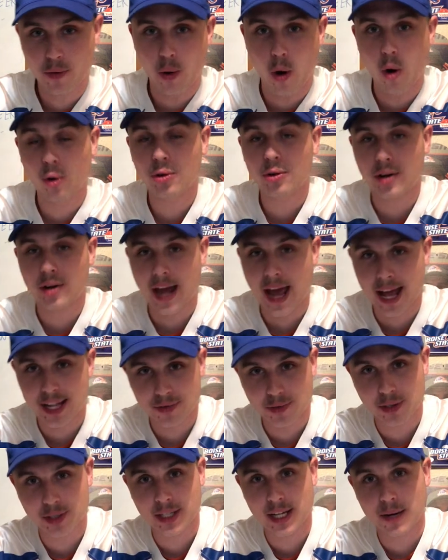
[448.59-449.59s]
hold your hats
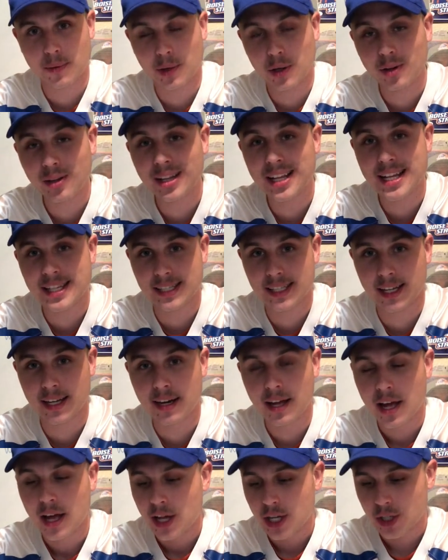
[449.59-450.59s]
for a second while you
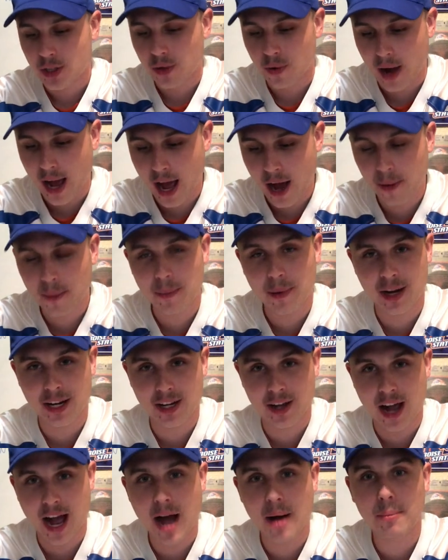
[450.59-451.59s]
listen to how
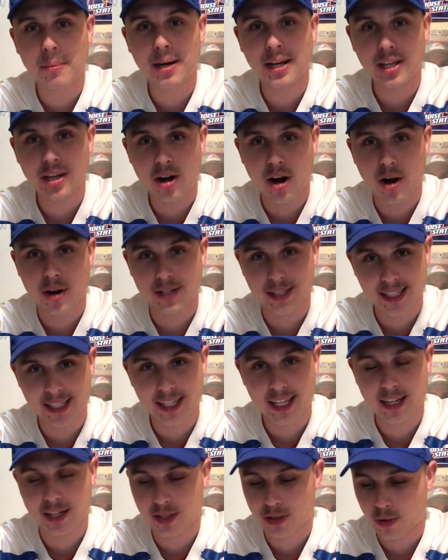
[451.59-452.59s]
many yards this
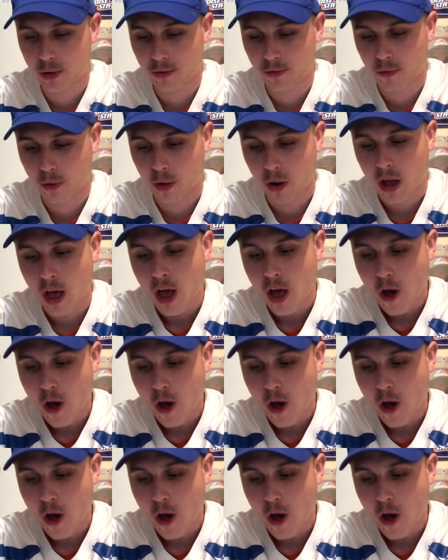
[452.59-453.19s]
kid has thrown for.